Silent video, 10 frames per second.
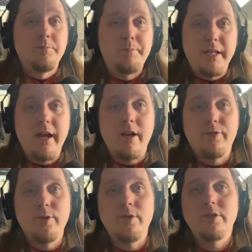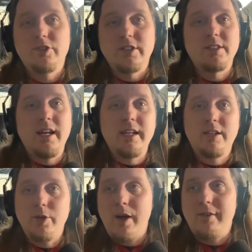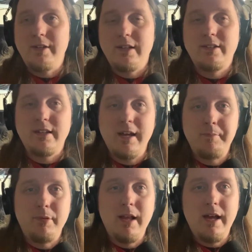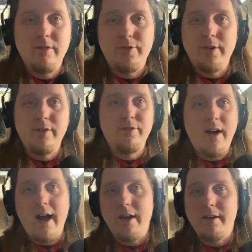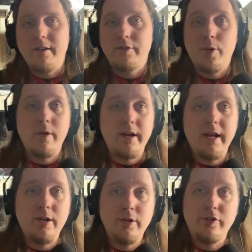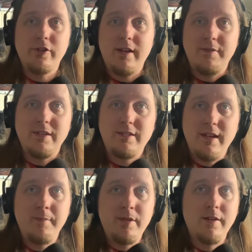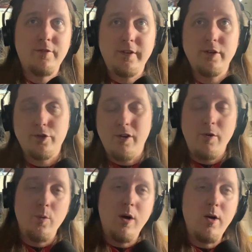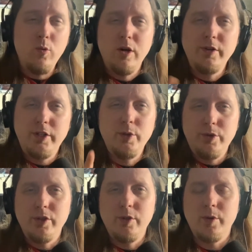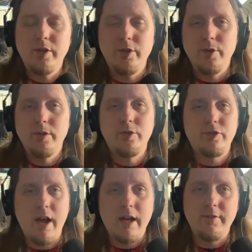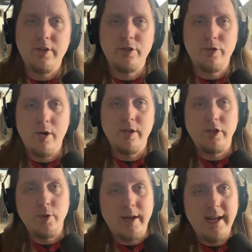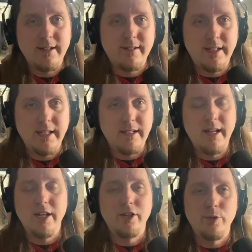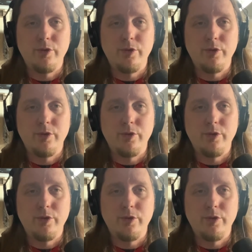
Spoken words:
be careful. Just like you have an escape plan for a fire or a tornado, you should have the same thing for your drone. What will you do when you lose track of your drone and you can't see it and you